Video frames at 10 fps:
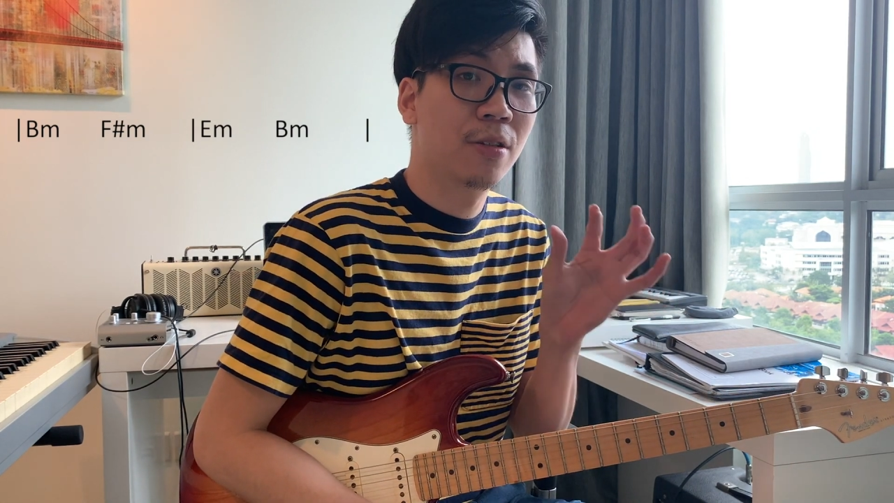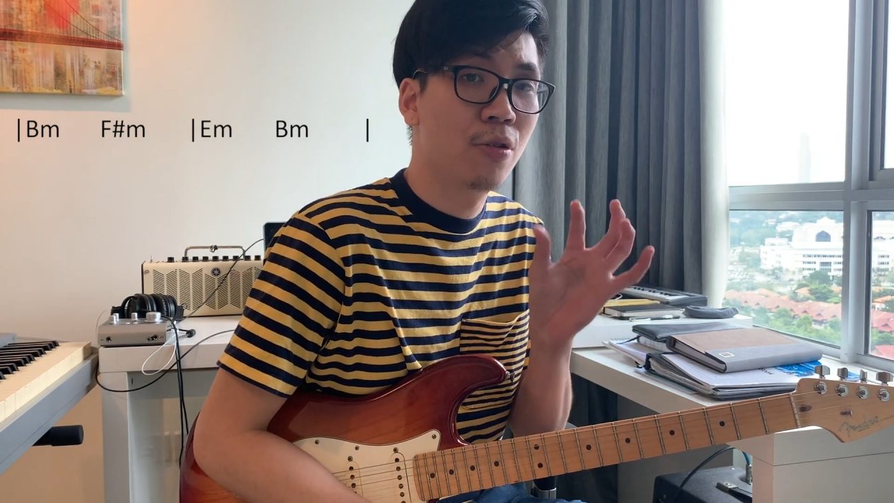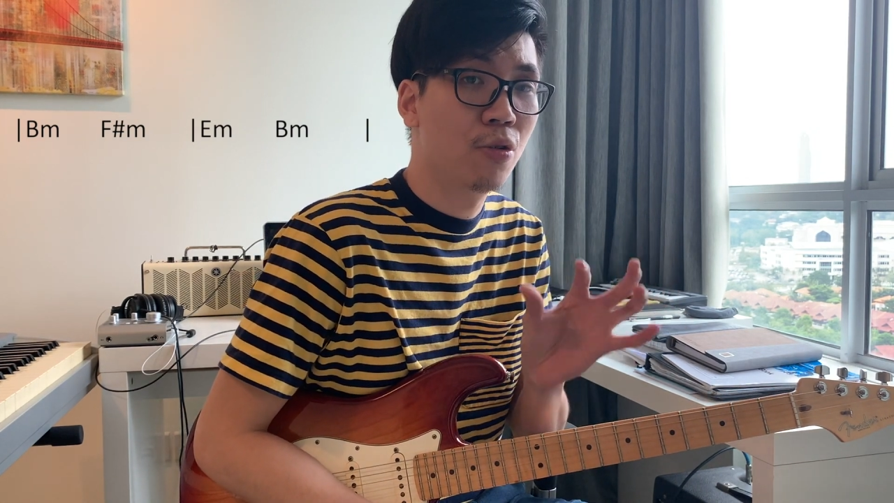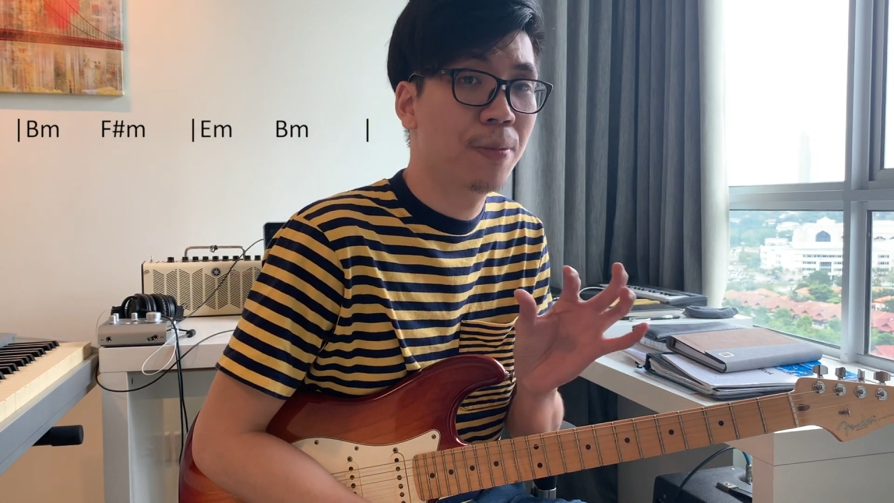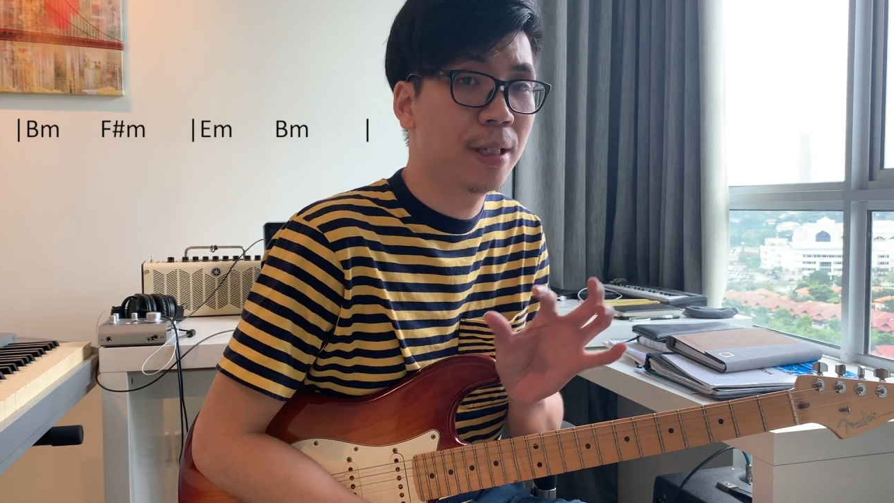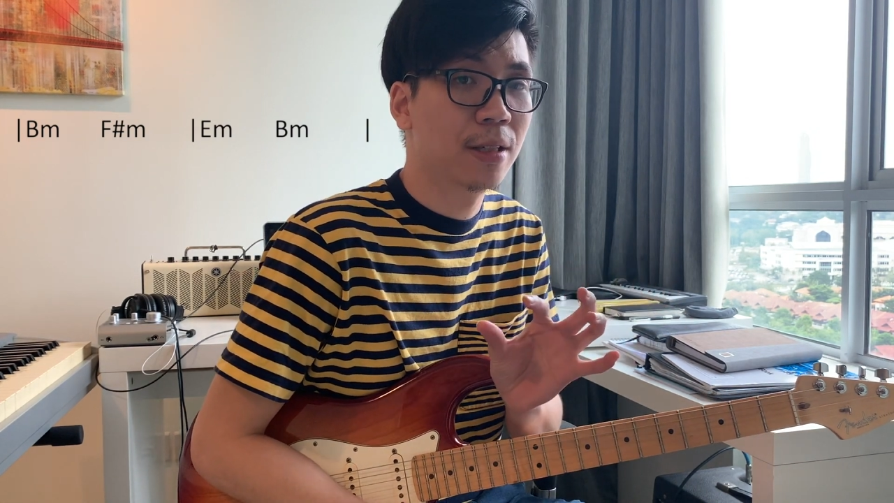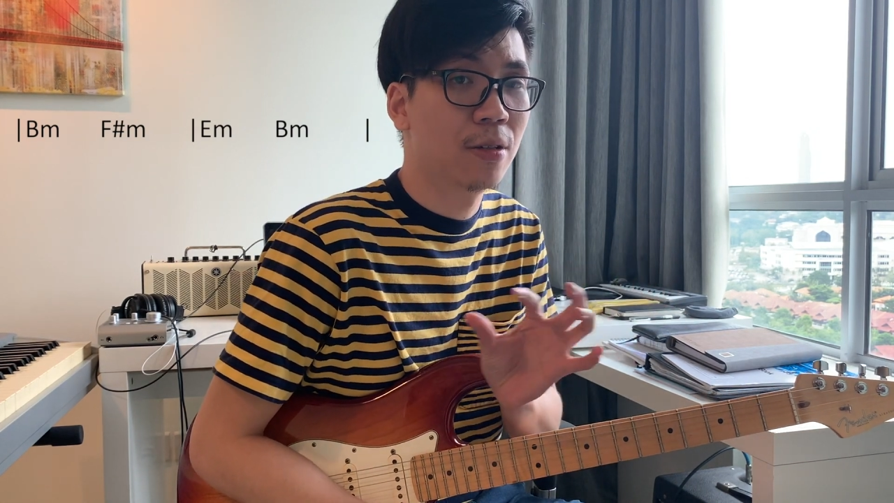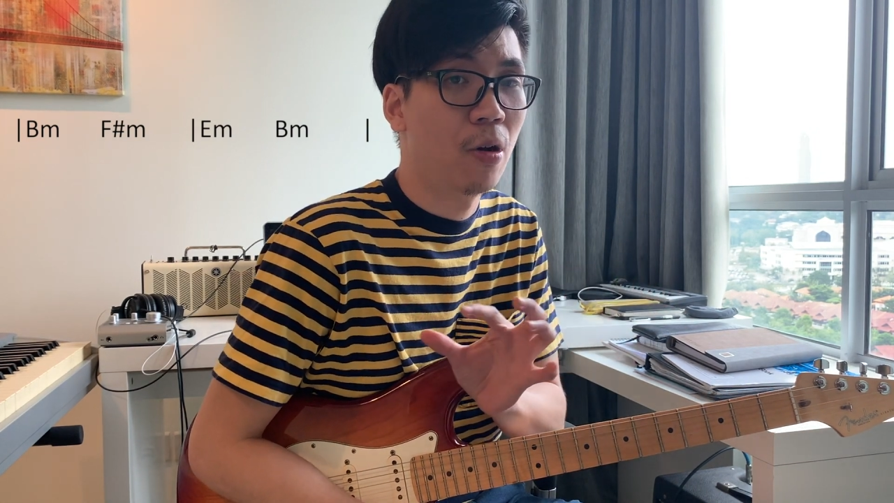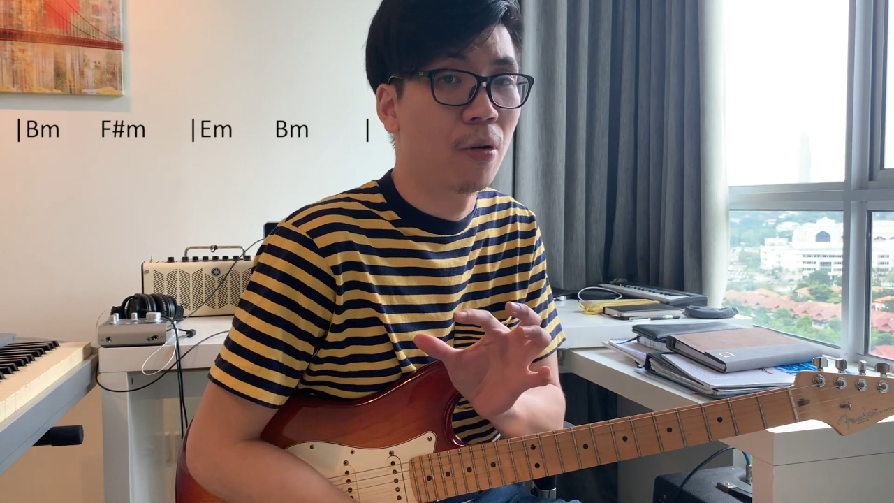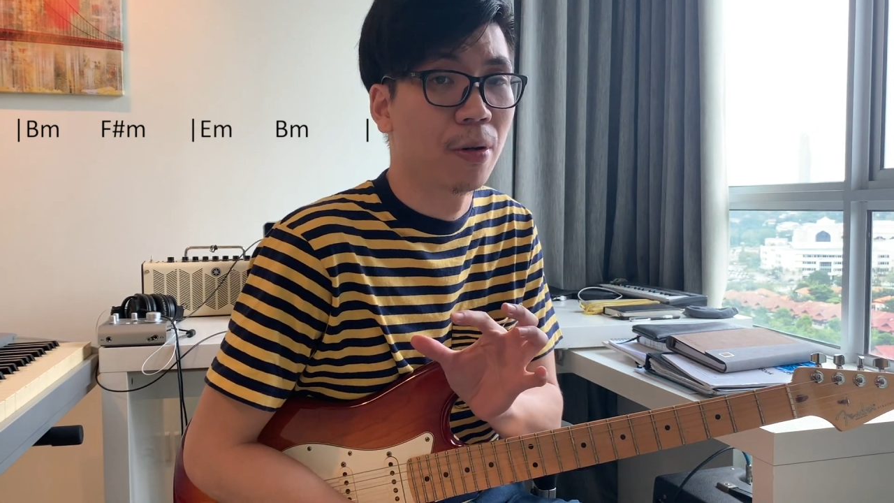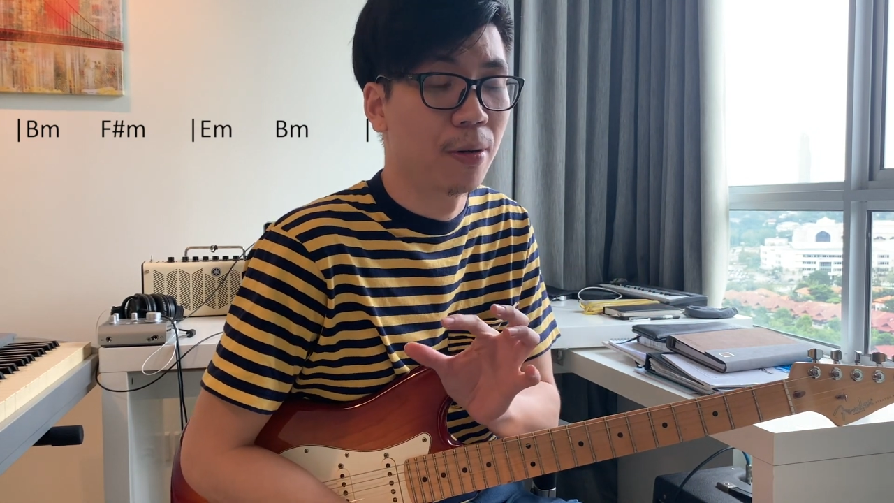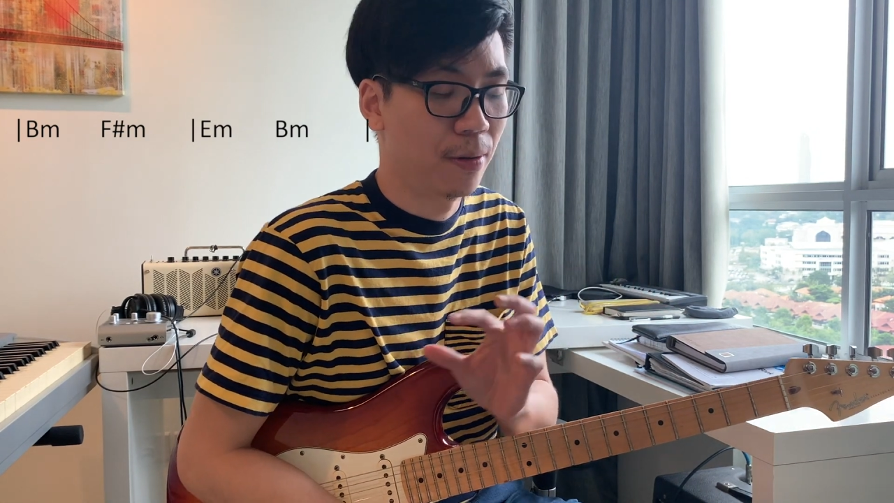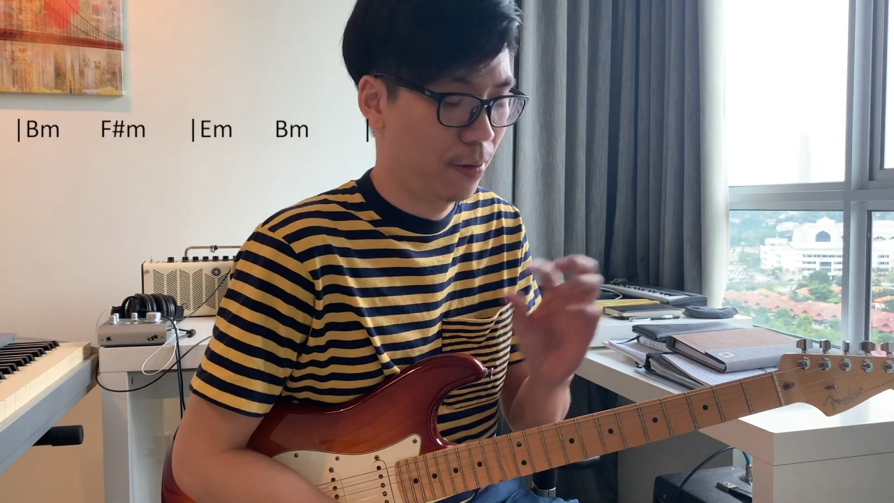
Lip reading: 2 beats long.